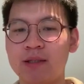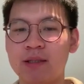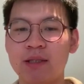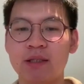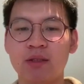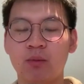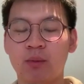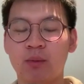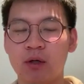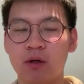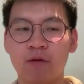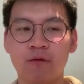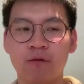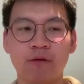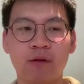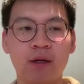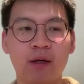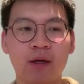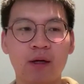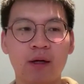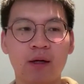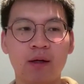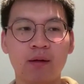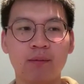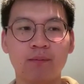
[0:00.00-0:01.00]
He's one of
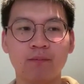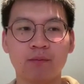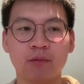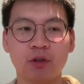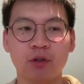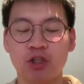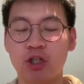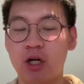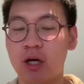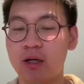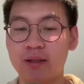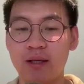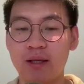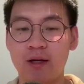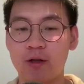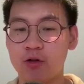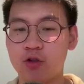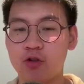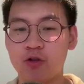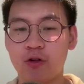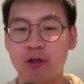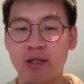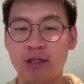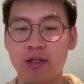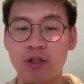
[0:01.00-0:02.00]
the Shark Tank
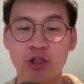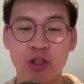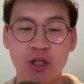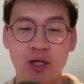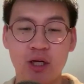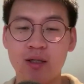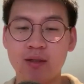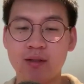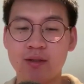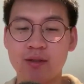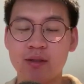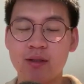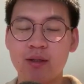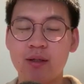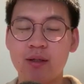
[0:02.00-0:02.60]
Australia sharks.